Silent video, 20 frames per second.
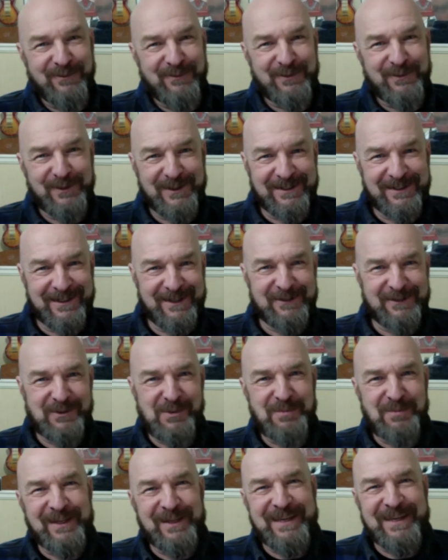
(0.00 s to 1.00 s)
or a
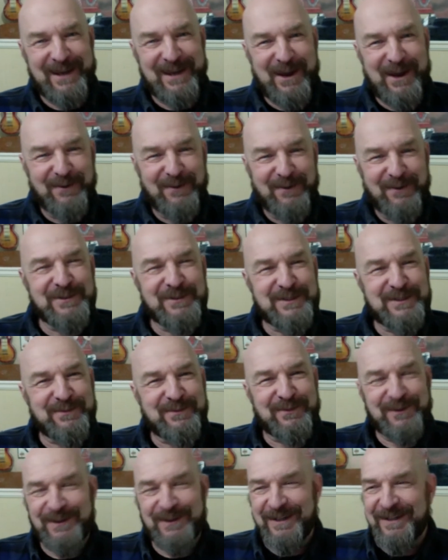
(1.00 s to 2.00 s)
duplicate of, just
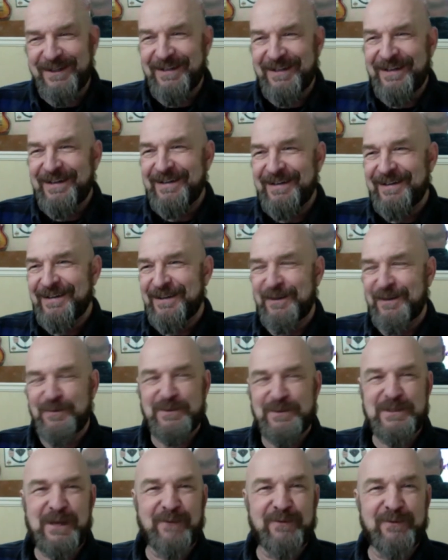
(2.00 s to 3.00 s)
for that was
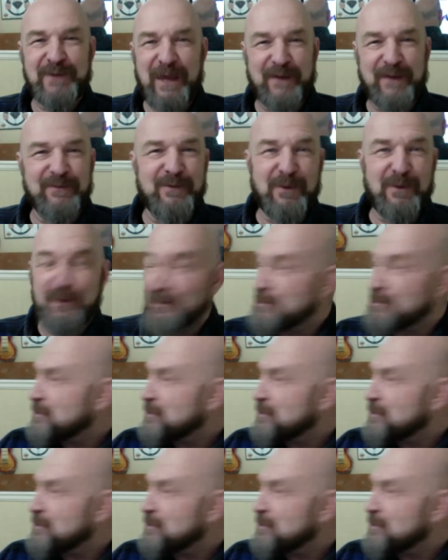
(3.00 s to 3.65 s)
done for that photo shoot.